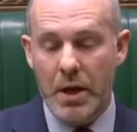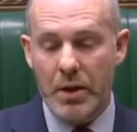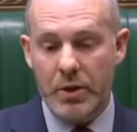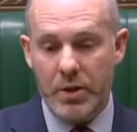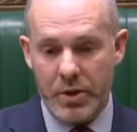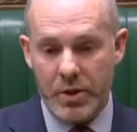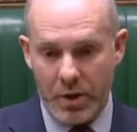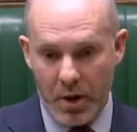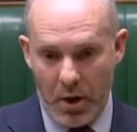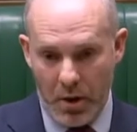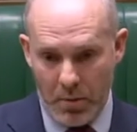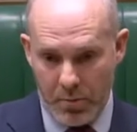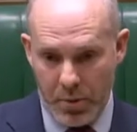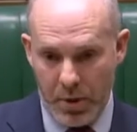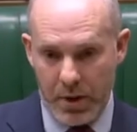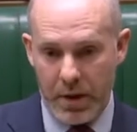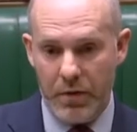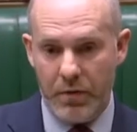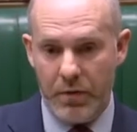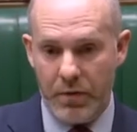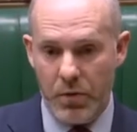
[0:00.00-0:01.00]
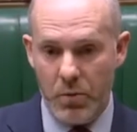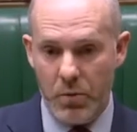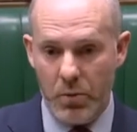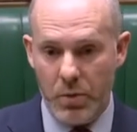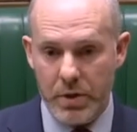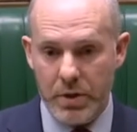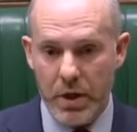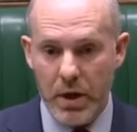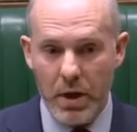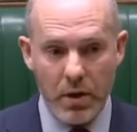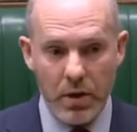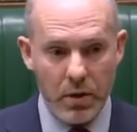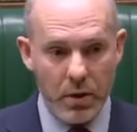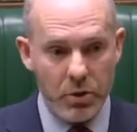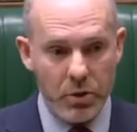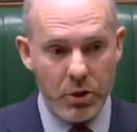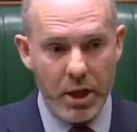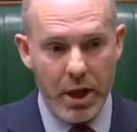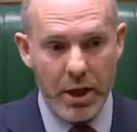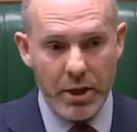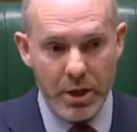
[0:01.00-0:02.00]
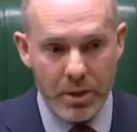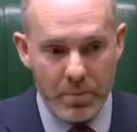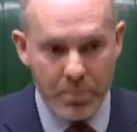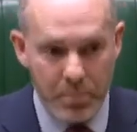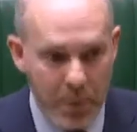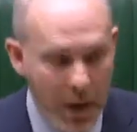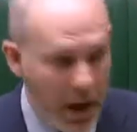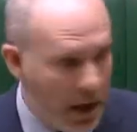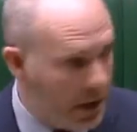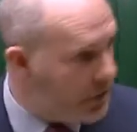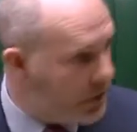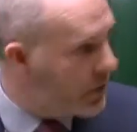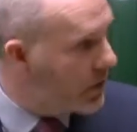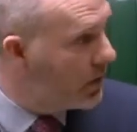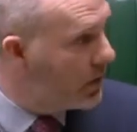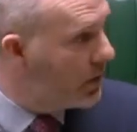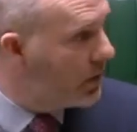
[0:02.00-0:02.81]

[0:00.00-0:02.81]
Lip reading: to start bringing forward those changes. But